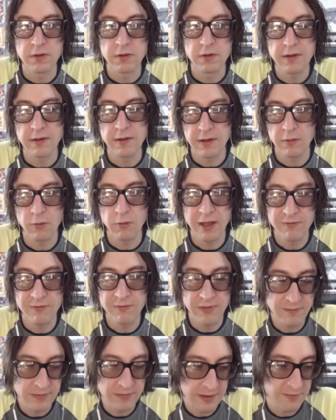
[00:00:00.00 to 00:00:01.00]

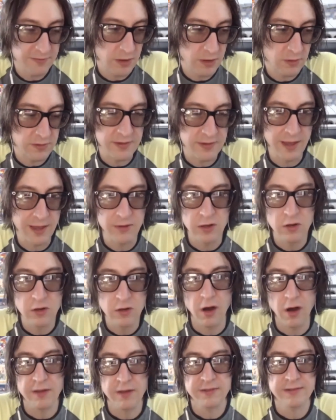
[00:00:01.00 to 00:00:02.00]
if you're saving
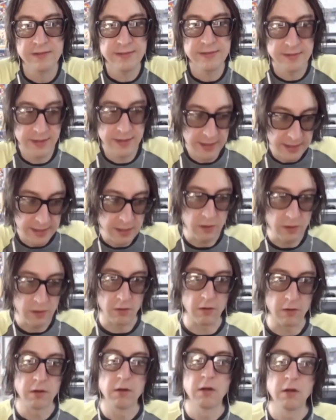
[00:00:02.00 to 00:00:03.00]
costs
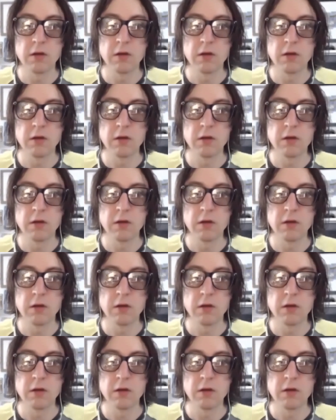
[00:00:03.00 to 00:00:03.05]
here,